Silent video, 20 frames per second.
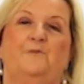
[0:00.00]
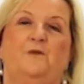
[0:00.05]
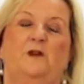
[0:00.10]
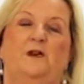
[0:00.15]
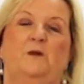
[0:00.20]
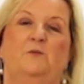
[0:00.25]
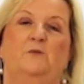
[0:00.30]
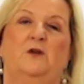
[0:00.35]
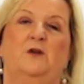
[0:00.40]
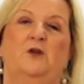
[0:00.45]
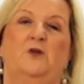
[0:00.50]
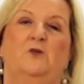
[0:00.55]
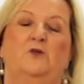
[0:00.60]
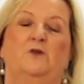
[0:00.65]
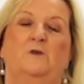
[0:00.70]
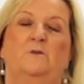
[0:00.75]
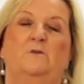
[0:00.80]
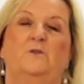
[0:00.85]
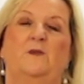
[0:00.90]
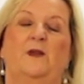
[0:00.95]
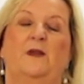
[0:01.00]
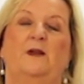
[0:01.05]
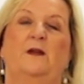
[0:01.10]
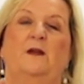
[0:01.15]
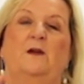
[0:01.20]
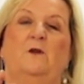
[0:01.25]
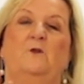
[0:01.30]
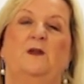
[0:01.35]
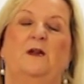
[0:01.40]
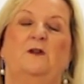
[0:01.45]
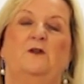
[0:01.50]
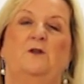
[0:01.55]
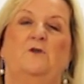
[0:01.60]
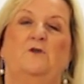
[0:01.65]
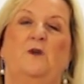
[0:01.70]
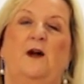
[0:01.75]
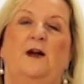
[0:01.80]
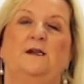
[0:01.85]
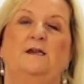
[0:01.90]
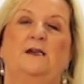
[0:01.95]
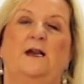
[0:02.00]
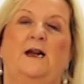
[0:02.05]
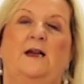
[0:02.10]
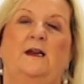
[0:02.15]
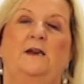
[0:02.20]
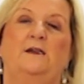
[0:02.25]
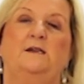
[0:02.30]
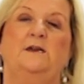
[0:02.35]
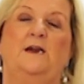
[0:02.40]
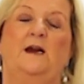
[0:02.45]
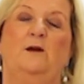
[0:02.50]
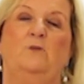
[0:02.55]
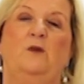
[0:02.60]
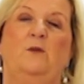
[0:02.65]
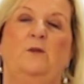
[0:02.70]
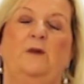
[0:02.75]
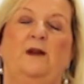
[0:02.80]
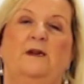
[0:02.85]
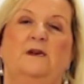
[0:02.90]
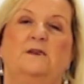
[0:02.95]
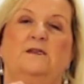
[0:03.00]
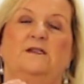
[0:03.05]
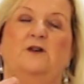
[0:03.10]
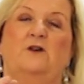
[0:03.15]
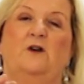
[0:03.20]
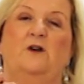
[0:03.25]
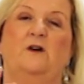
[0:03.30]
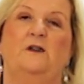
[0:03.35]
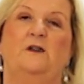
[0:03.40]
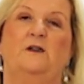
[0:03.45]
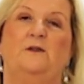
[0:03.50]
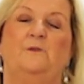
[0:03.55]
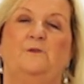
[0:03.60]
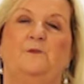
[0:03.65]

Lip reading: Keep it going. Get our right hand and we make a circle.